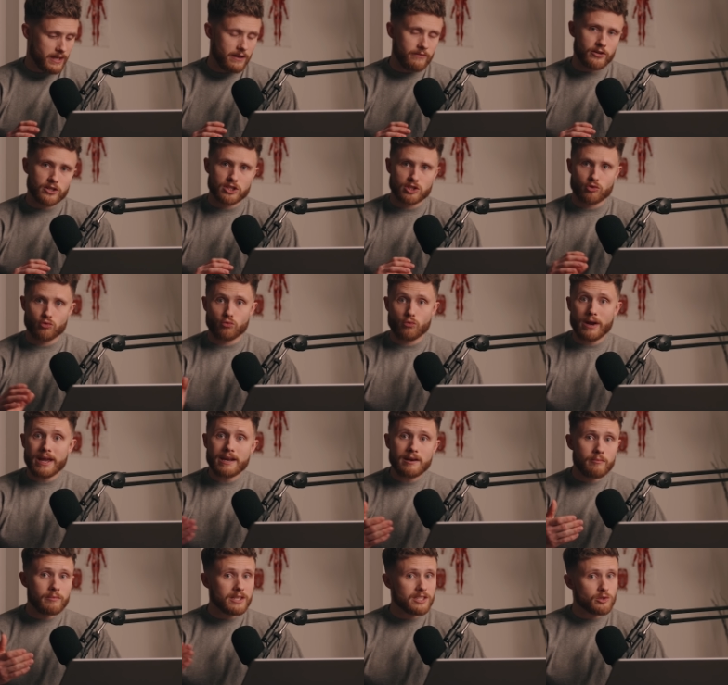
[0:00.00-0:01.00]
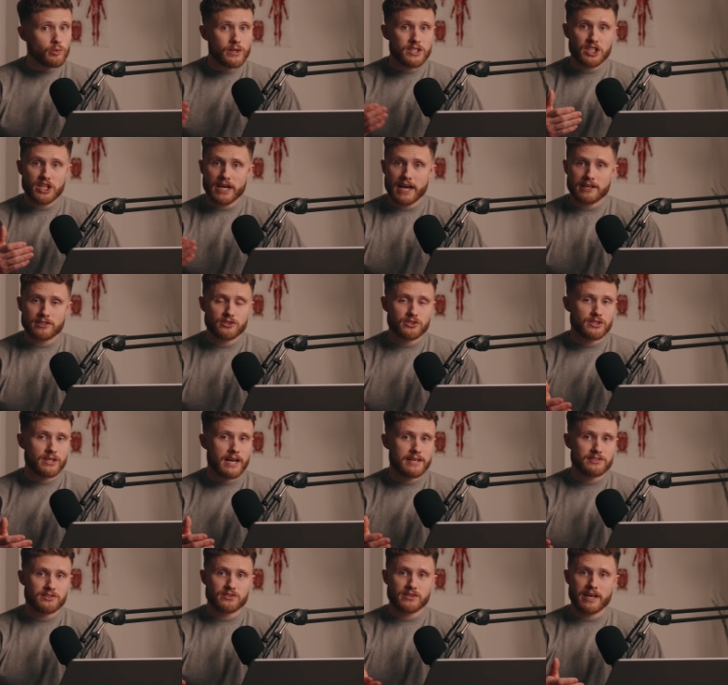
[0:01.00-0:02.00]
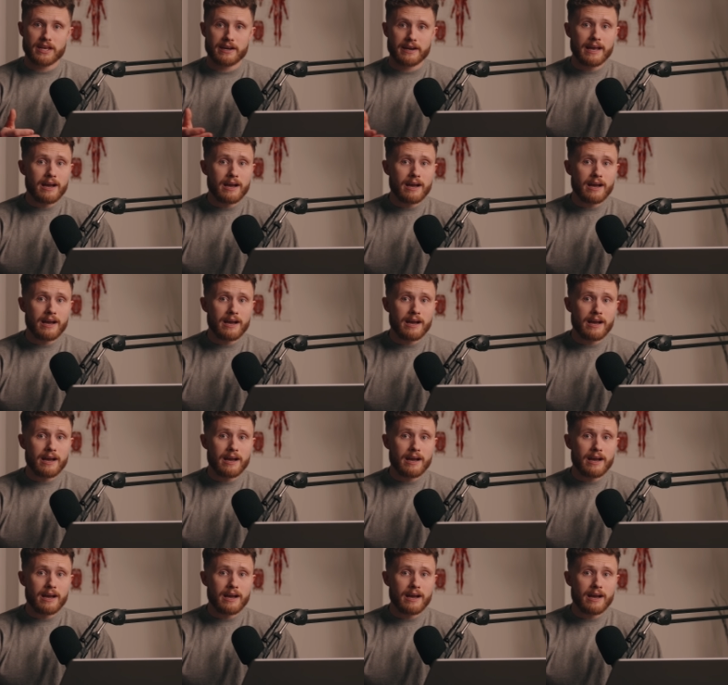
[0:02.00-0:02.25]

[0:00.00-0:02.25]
if you're just randomly switching exercises in and